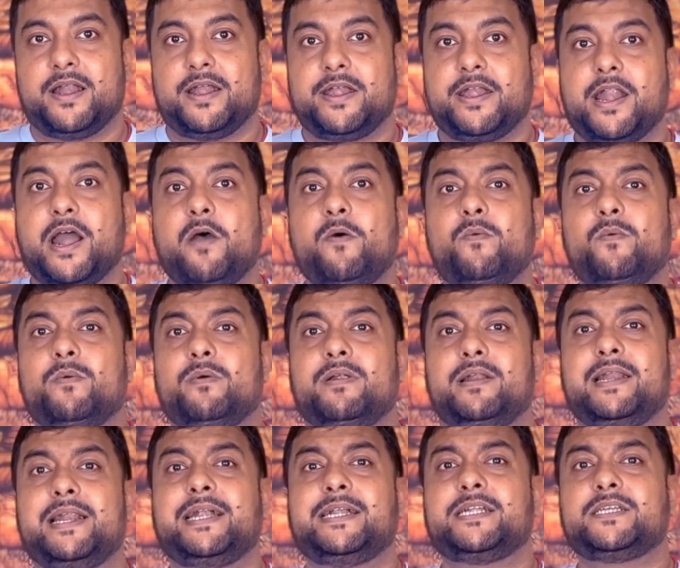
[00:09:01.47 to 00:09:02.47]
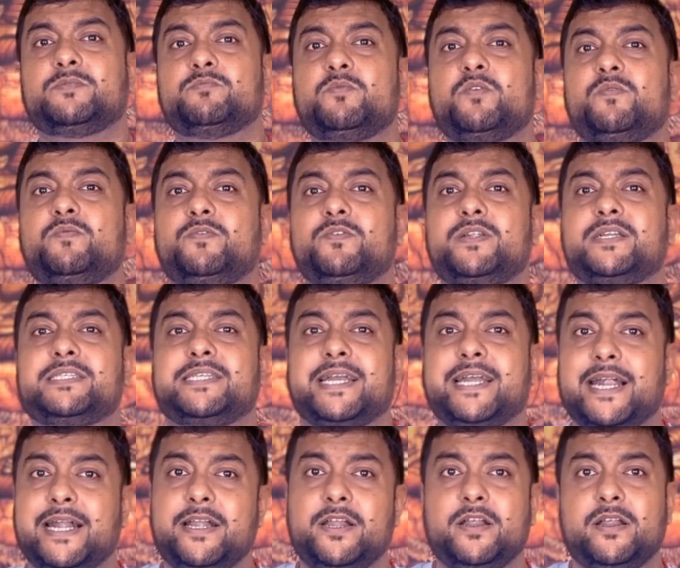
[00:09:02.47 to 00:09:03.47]
Now let move to the
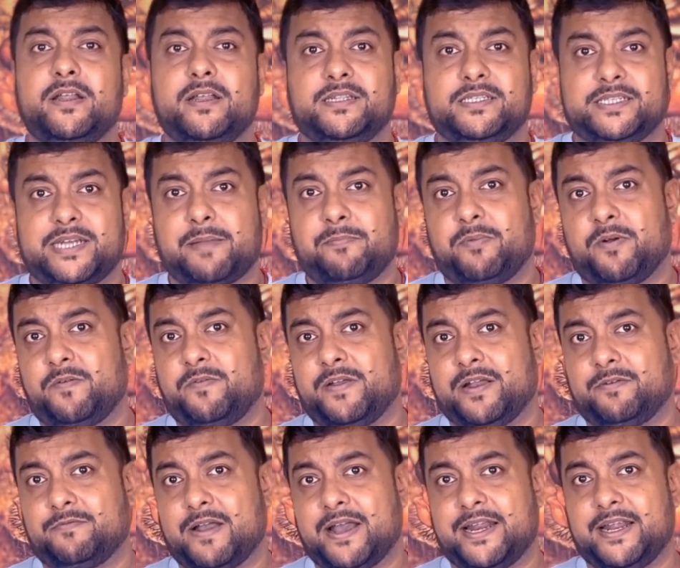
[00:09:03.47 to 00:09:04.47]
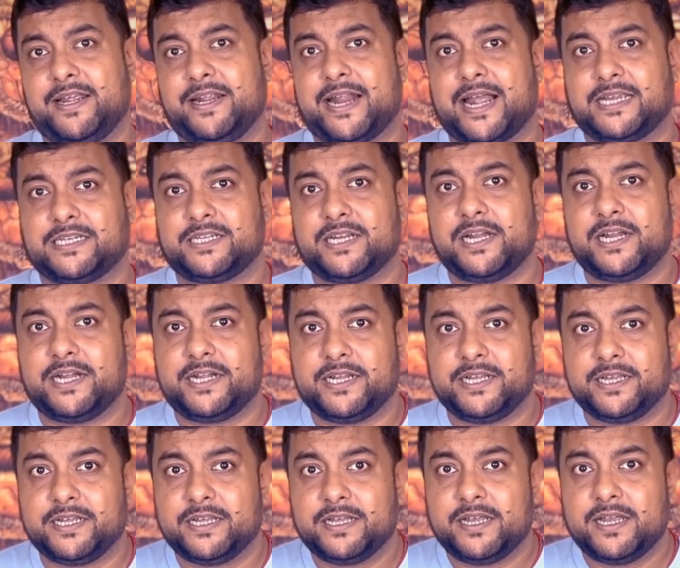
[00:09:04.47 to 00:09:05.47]
second step of acquiring
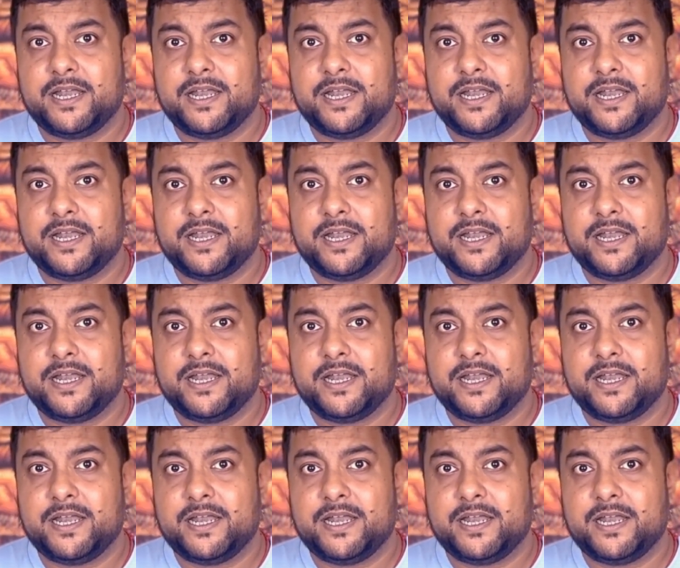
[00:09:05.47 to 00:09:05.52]
rationality.